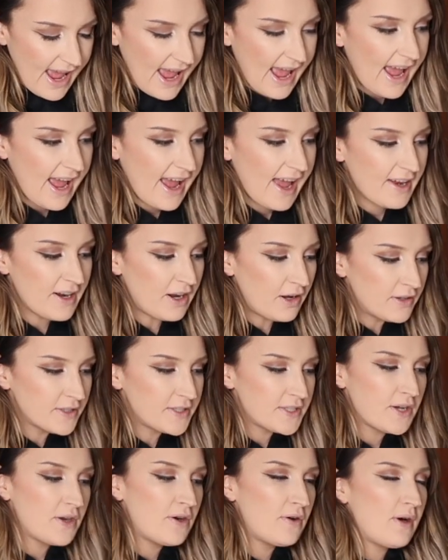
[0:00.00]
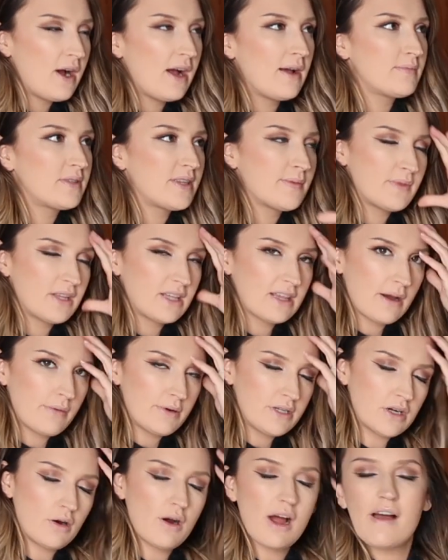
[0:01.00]
And also something that
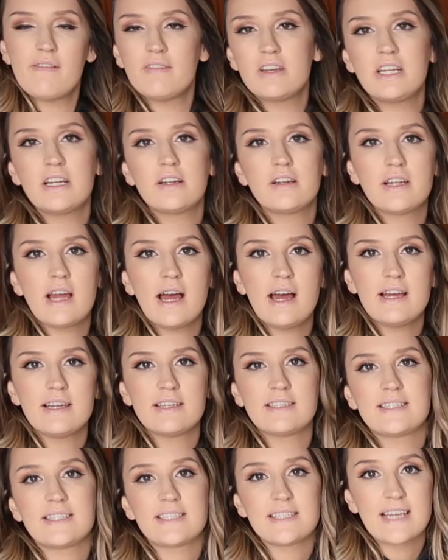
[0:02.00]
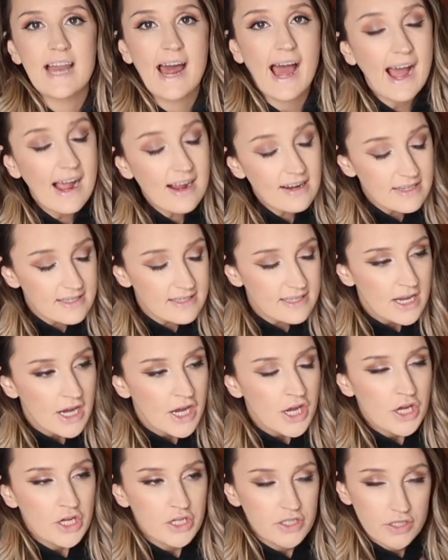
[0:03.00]
we don't have in here yet is snacks.
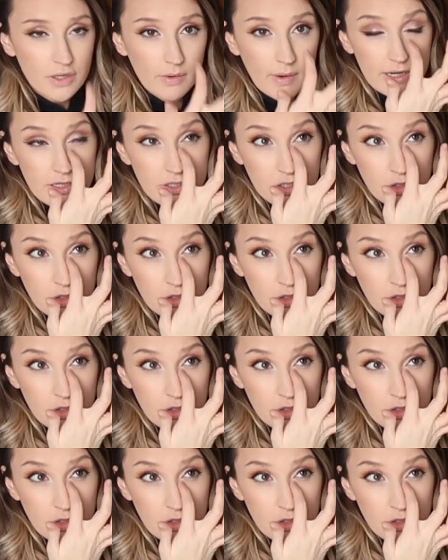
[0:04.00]
So I